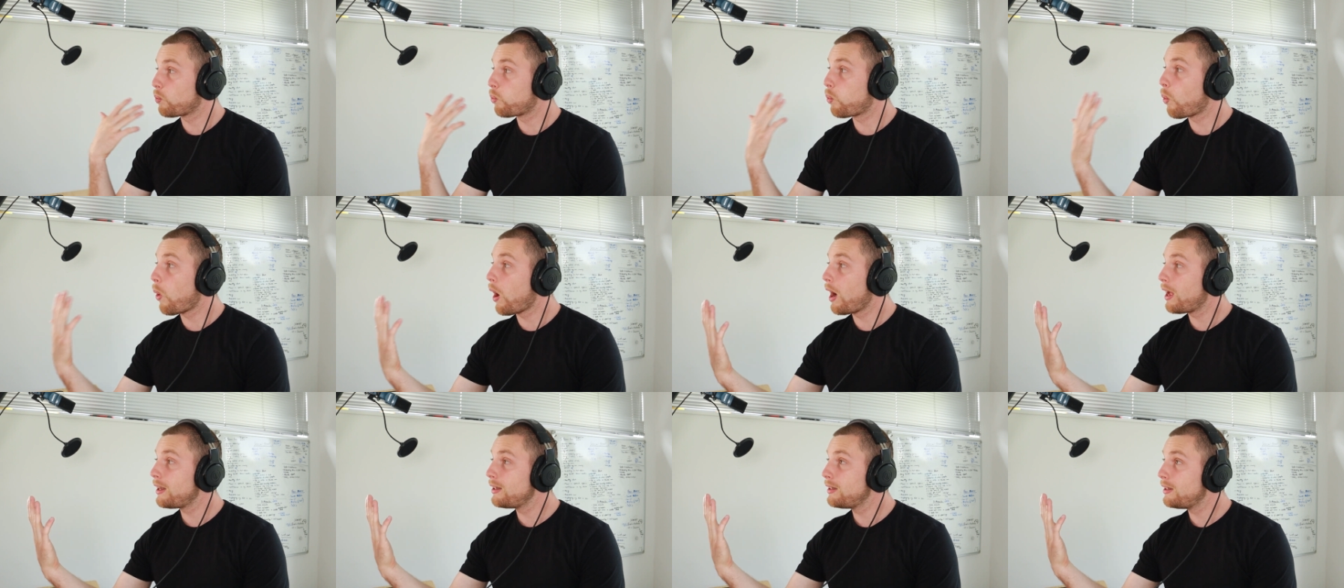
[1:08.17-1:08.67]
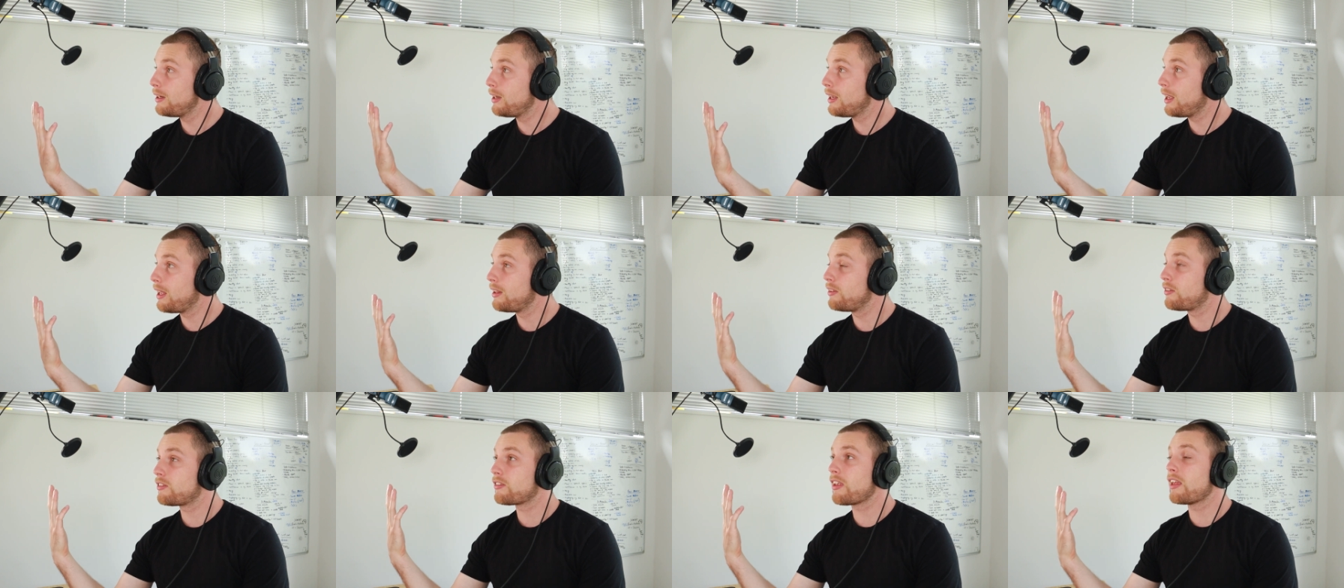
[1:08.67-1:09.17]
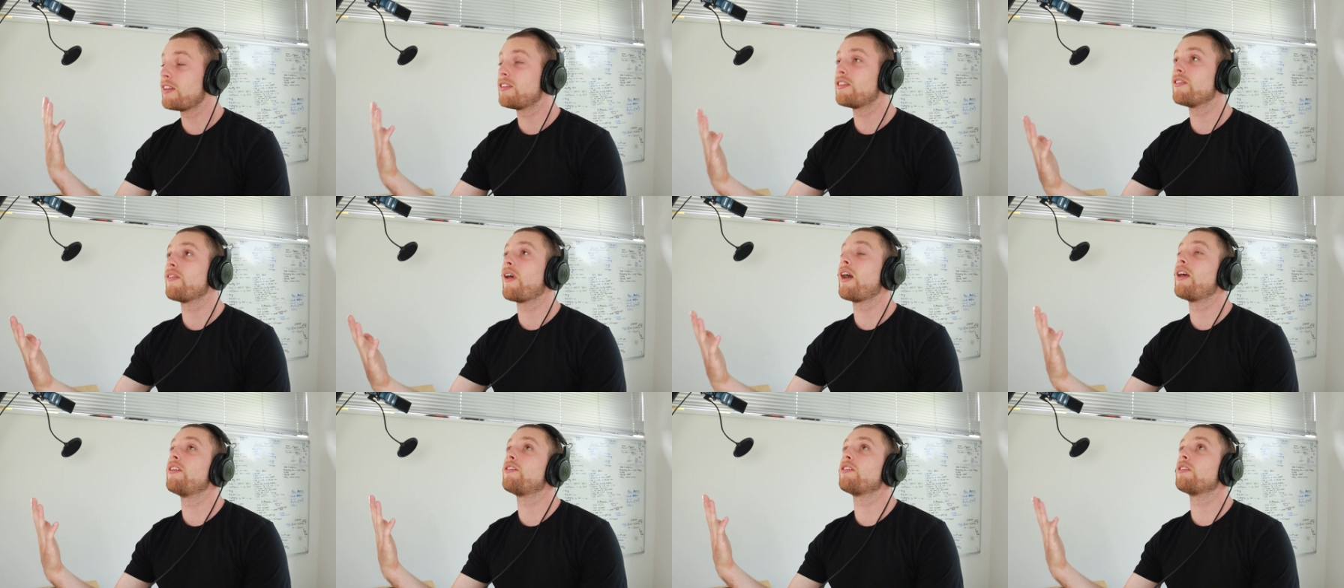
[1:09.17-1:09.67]
one
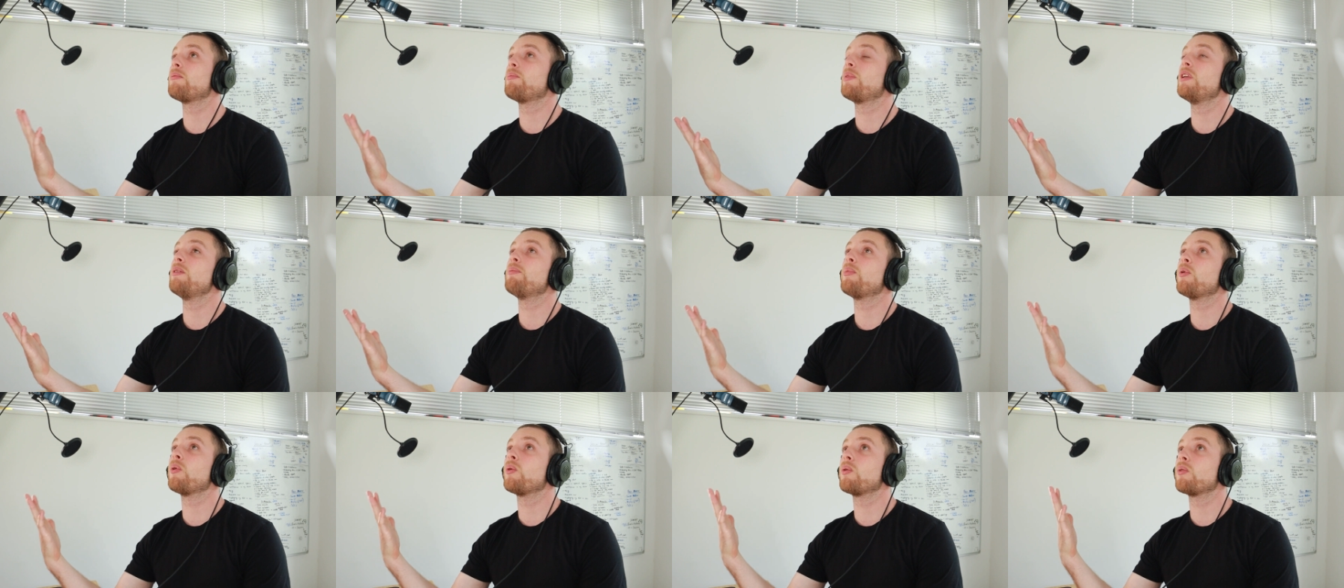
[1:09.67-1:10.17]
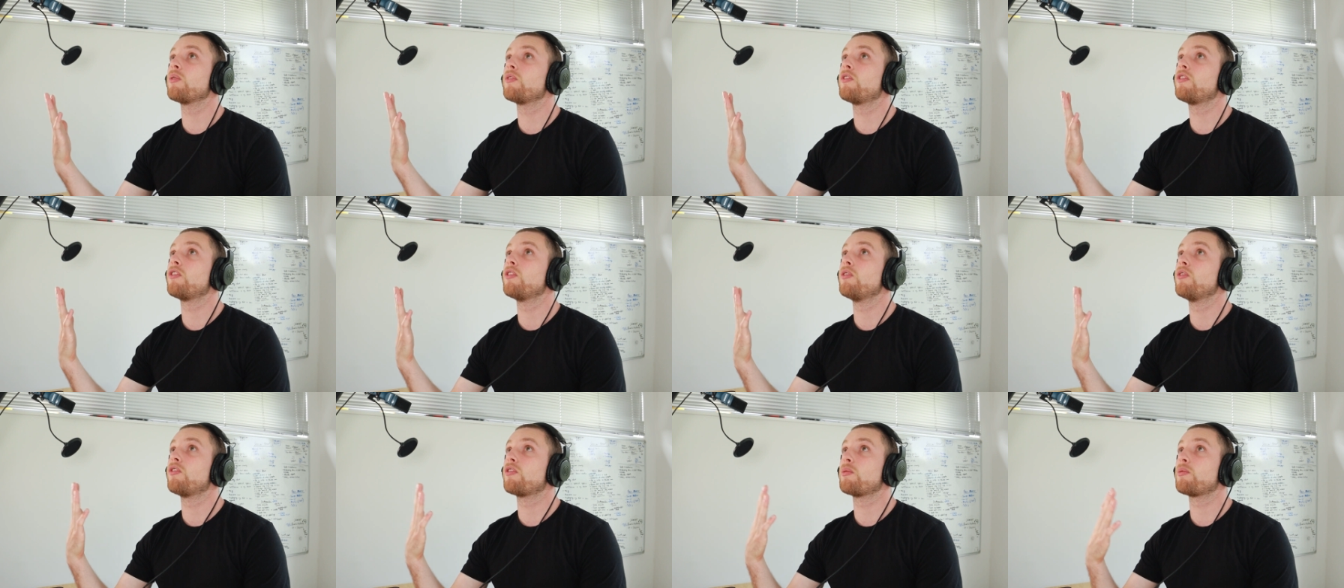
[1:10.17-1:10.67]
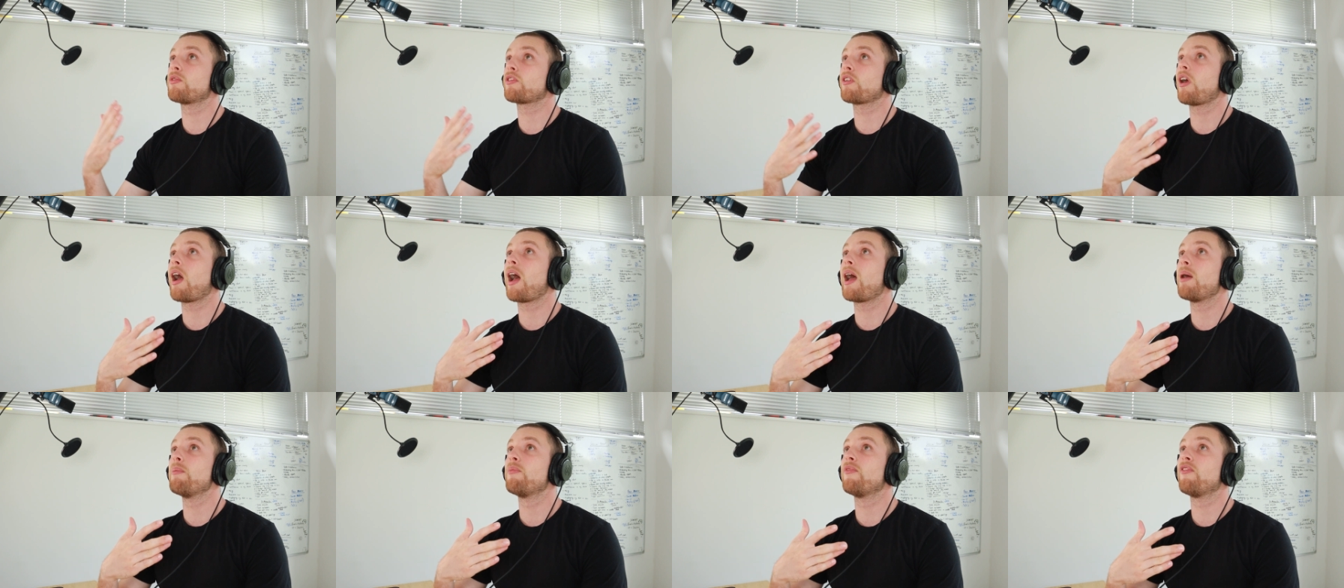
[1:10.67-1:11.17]
incentivizing people to
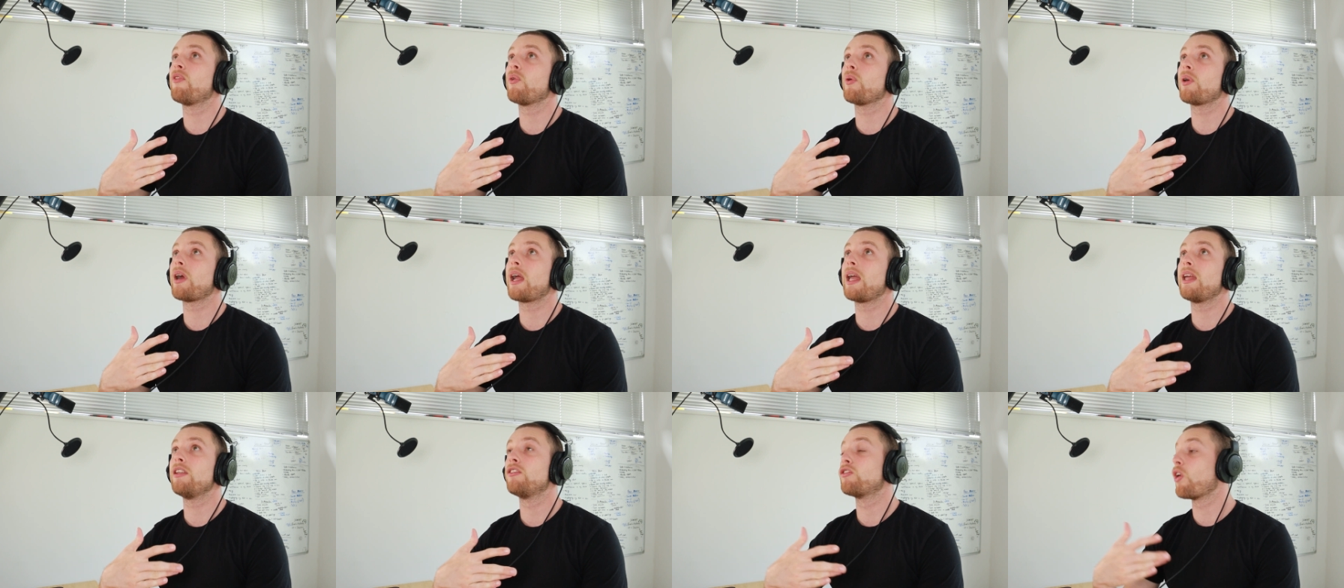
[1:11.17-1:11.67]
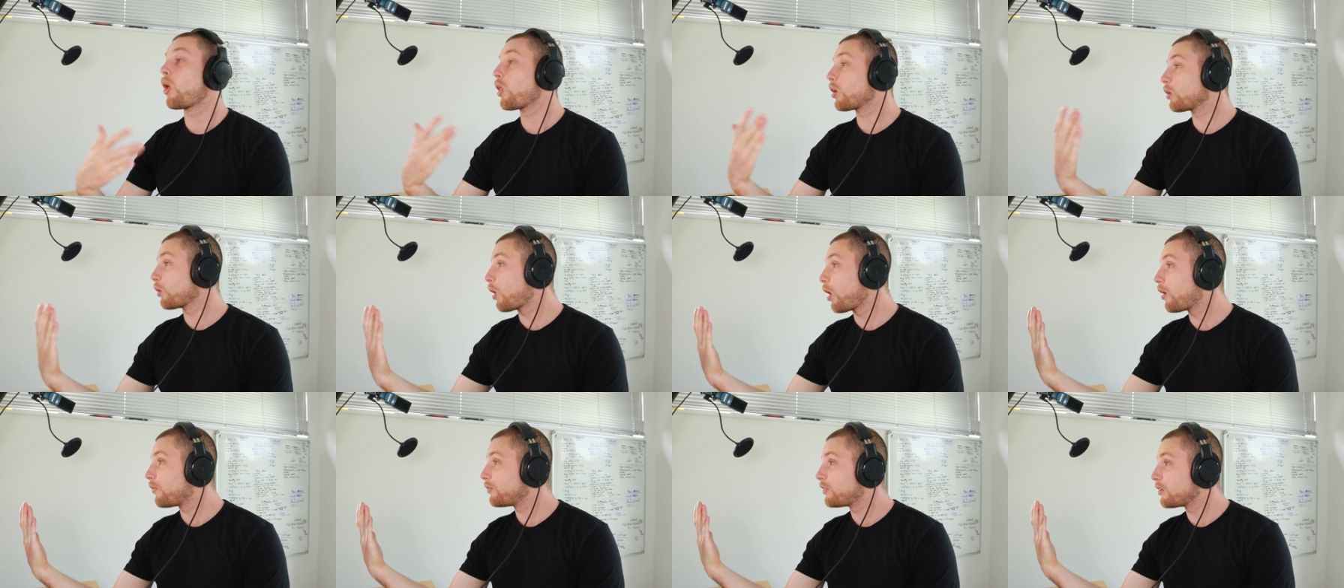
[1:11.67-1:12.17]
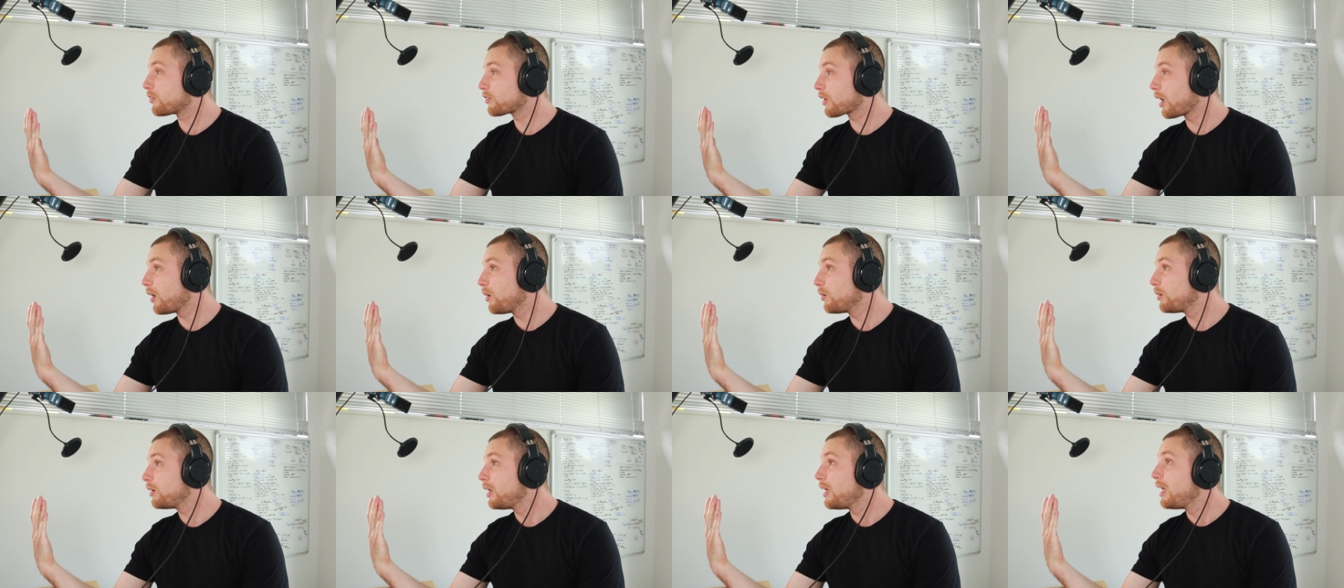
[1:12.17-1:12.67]
subscribe for a $1 off
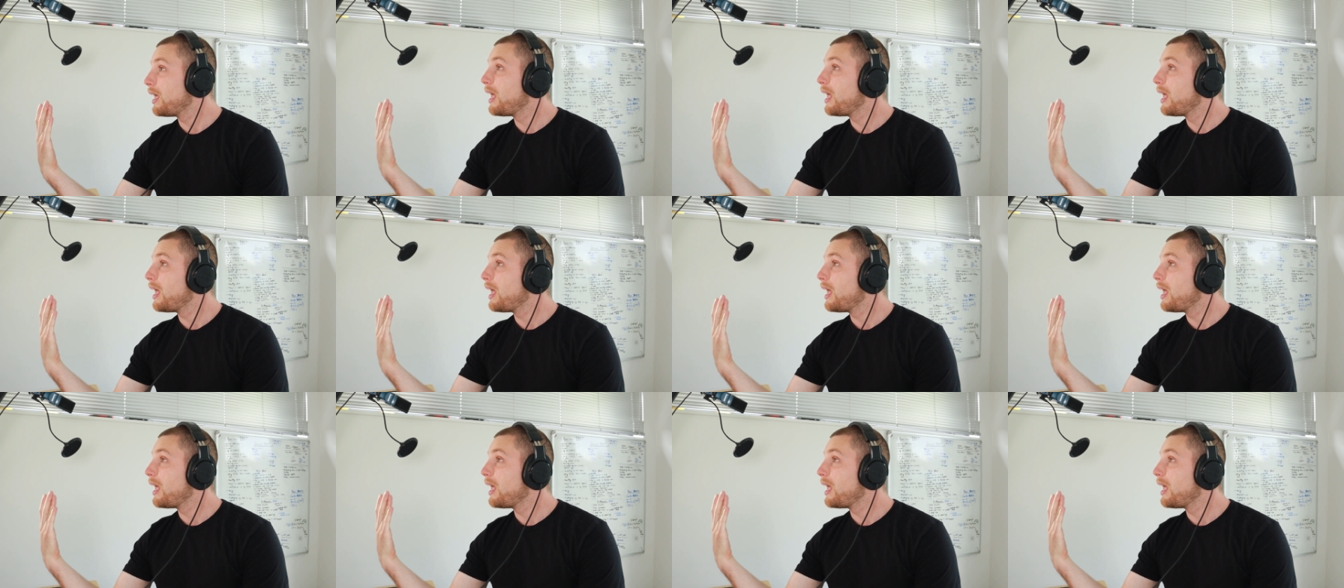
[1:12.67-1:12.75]
discount,